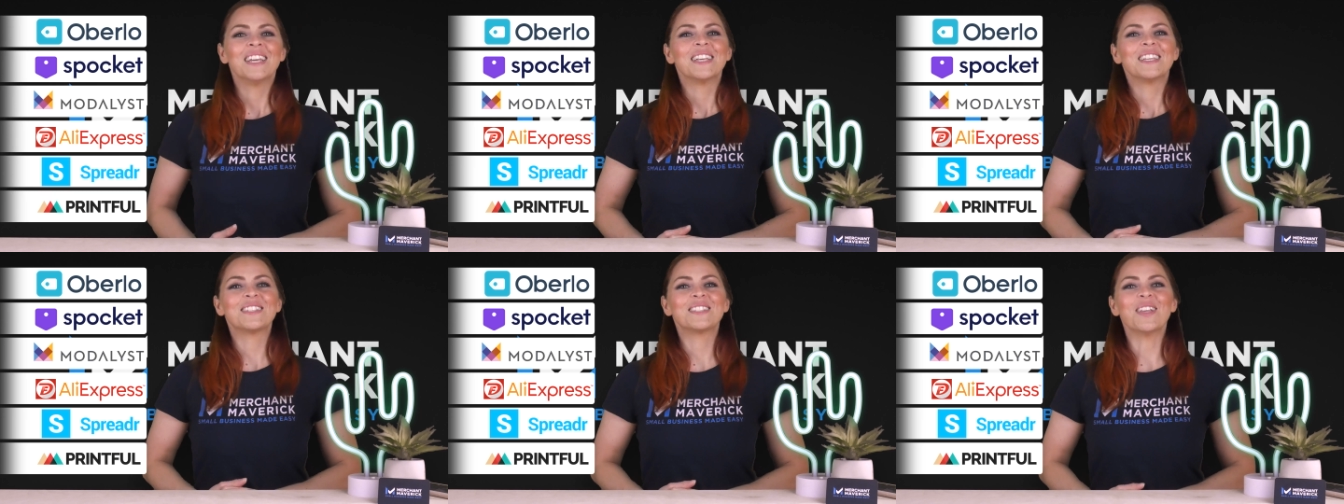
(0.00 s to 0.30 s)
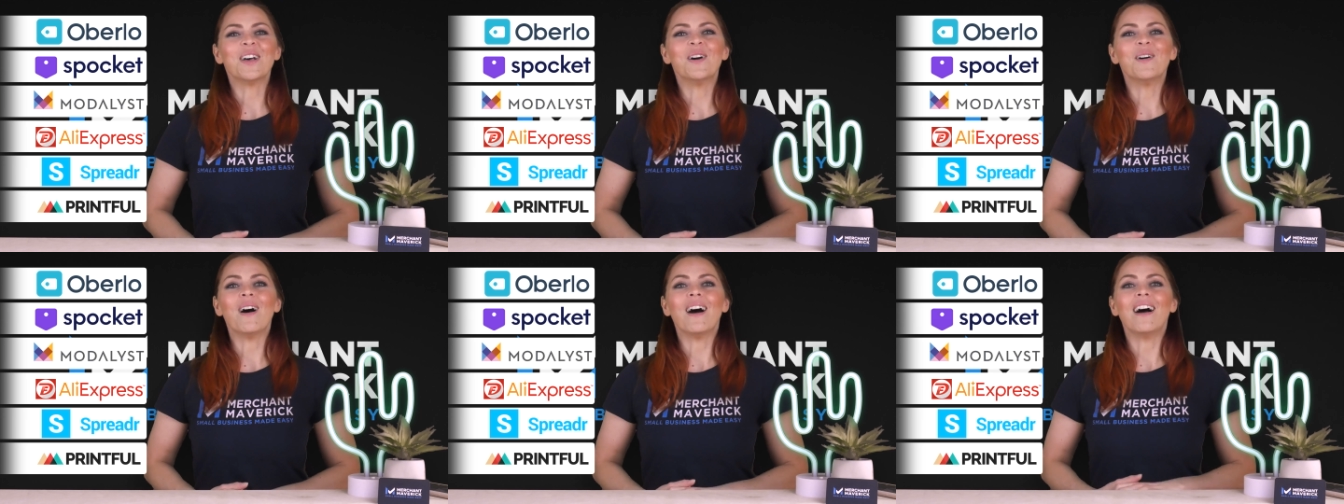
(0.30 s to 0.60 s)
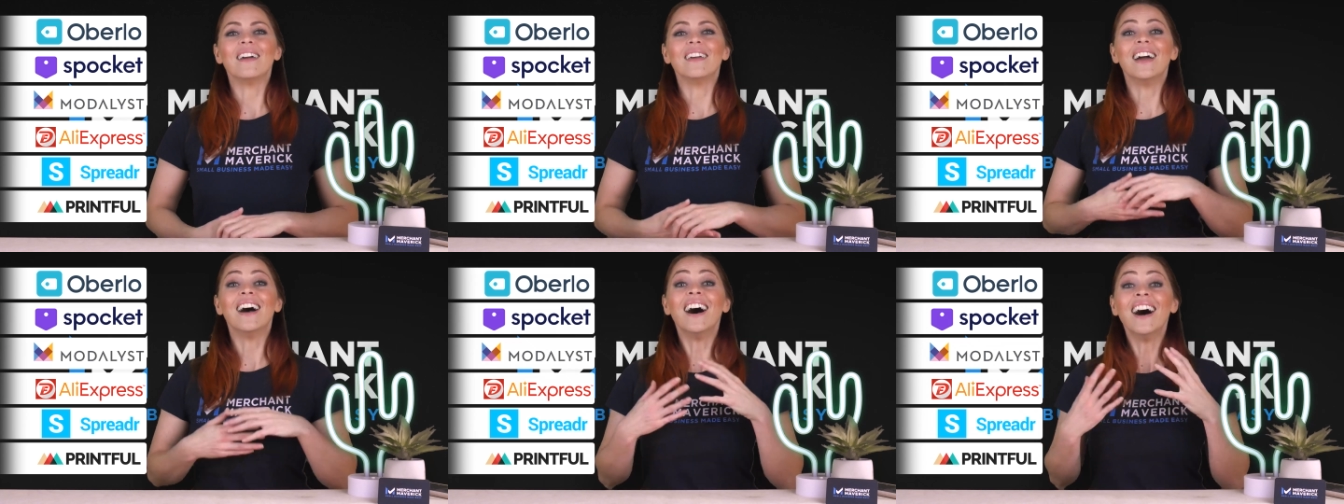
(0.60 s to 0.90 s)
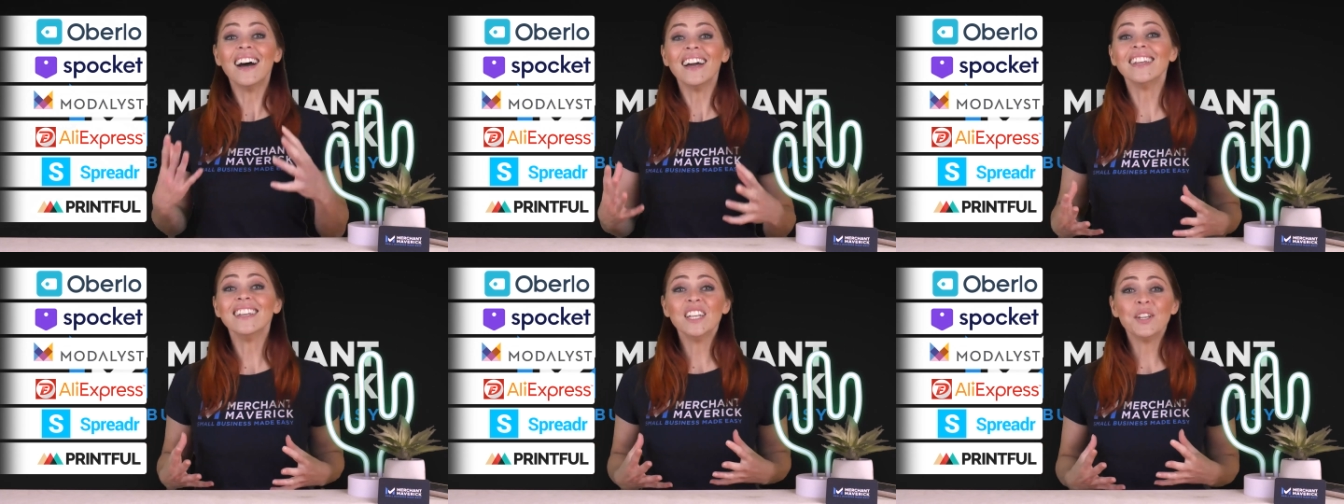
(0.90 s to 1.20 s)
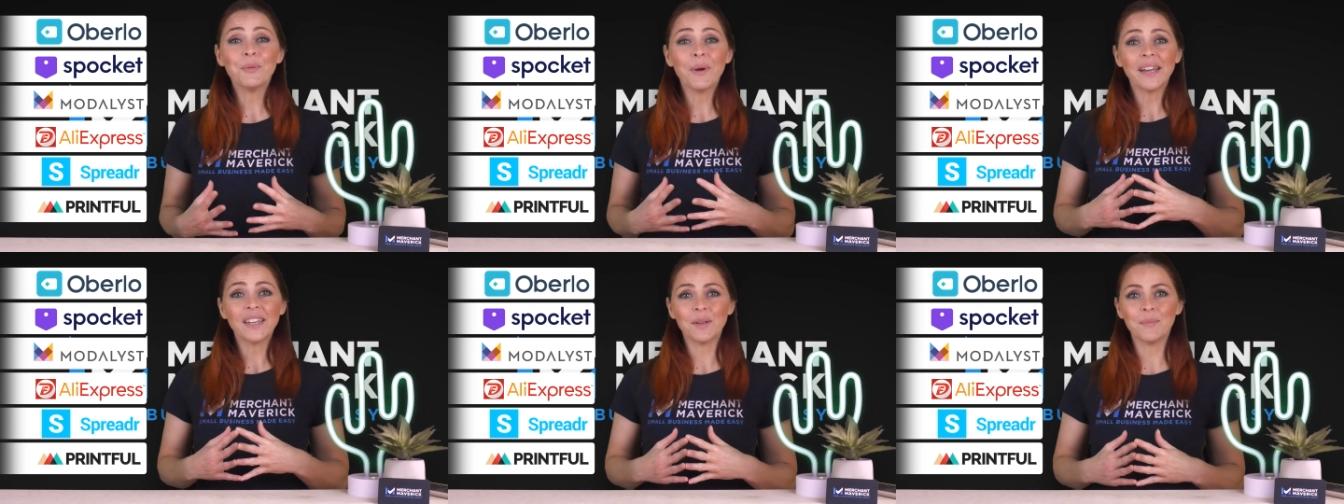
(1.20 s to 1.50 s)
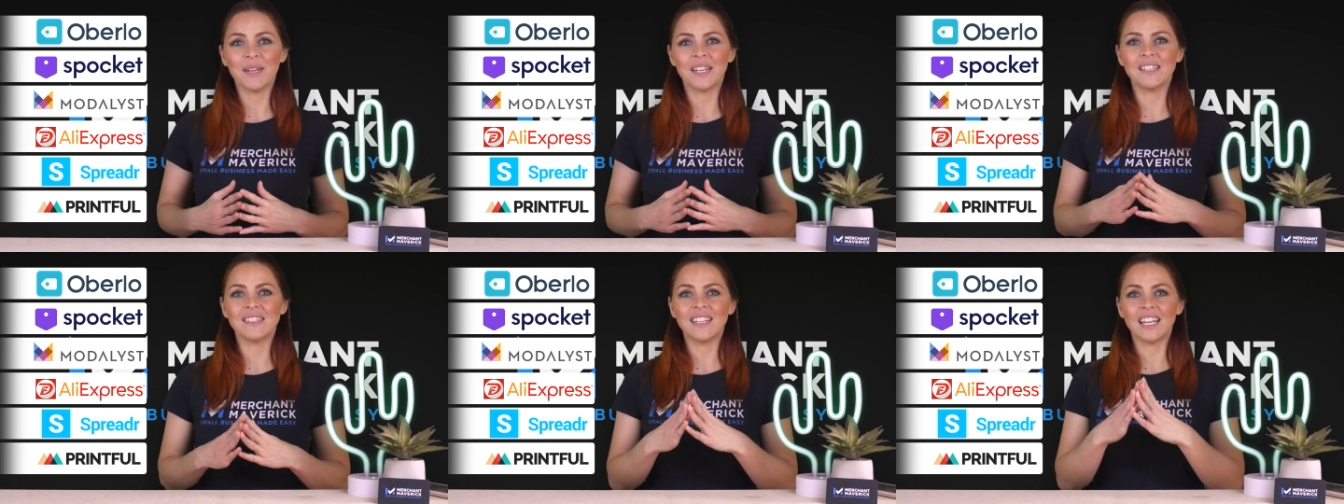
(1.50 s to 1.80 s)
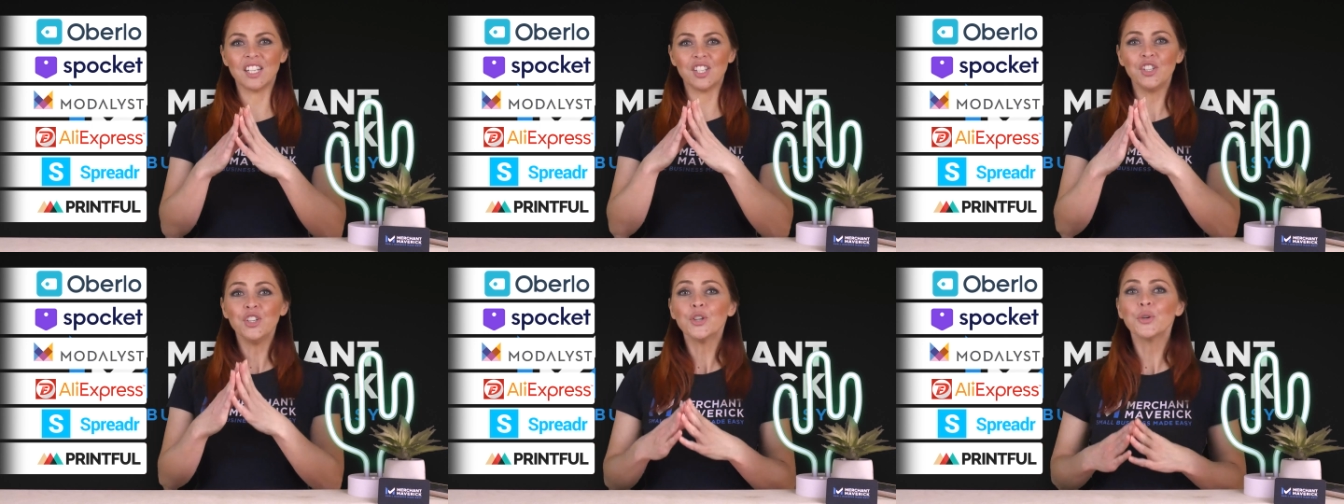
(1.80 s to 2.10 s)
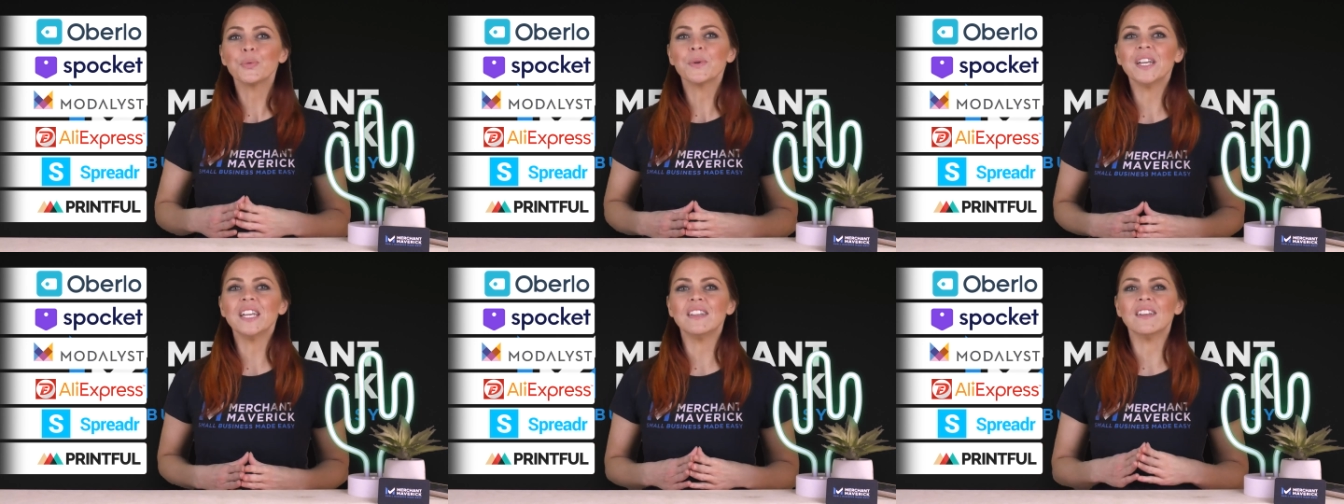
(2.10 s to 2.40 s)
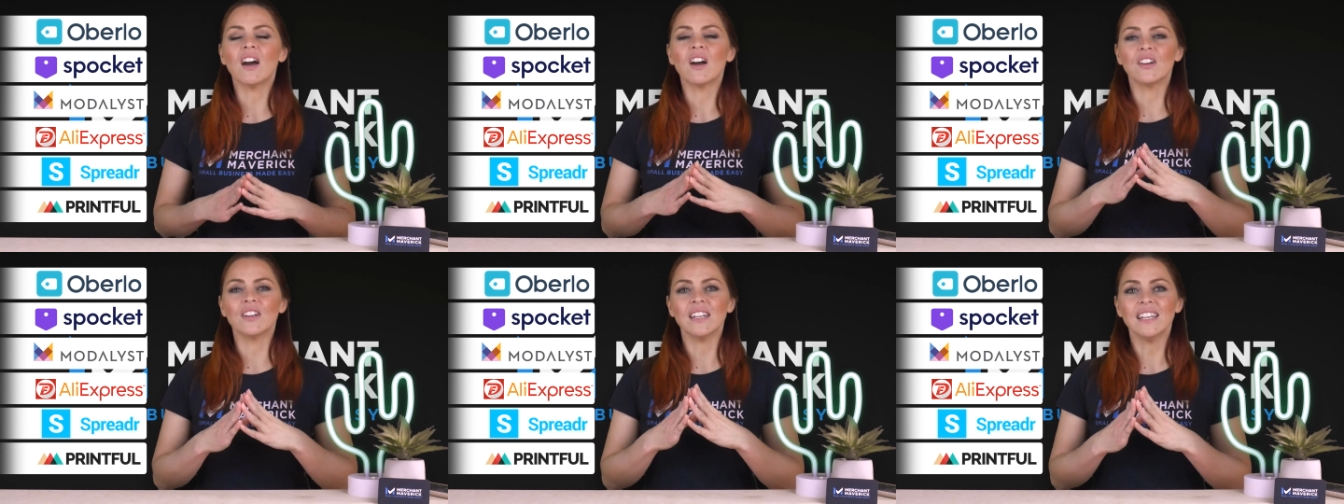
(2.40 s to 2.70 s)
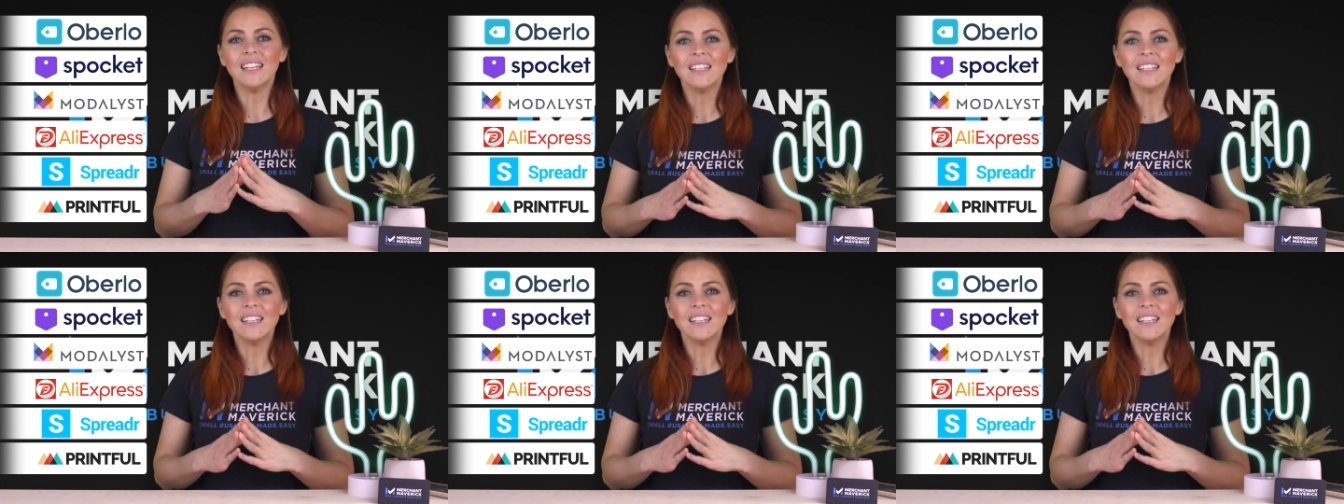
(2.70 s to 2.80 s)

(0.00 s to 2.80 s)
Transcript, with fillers: So I highly recommend that you read our